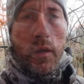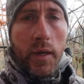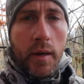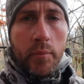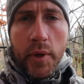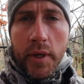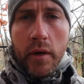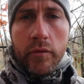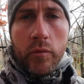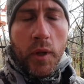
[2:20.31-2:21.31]
and I'm pretty
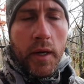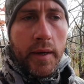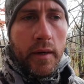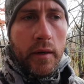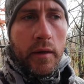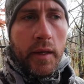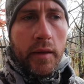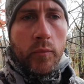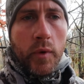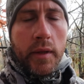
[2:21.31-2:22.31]
comfortable out here
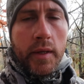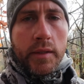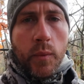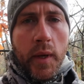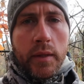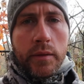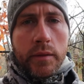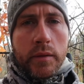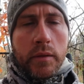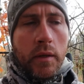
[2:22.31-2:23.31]
even with these
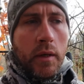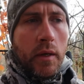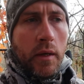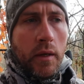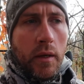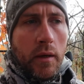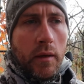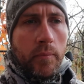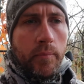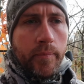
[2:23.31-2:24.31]
winds
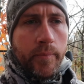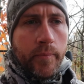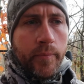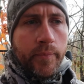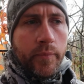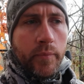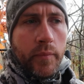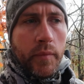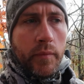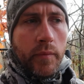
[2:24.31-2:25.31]
um,
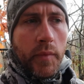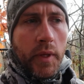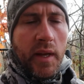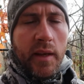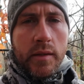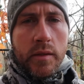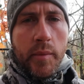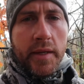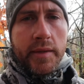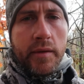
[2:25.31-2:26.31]
I think it's
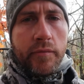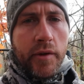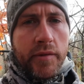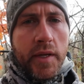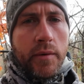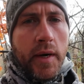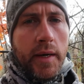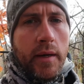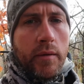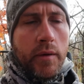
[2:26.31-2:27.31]
about 10:15 right
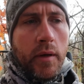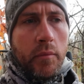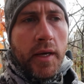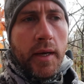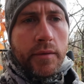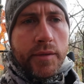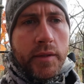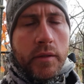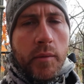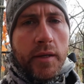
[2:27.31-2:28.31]
now I've been out
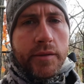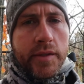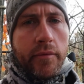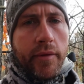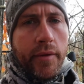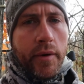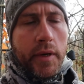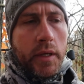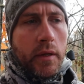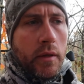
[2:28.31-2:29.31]
since about
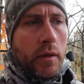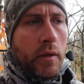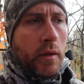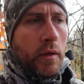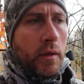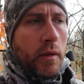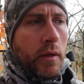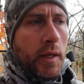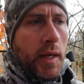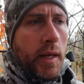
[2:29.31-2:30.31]
7:30
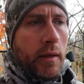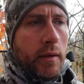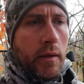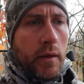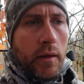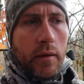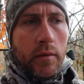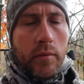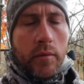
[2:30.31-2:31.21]
and uh,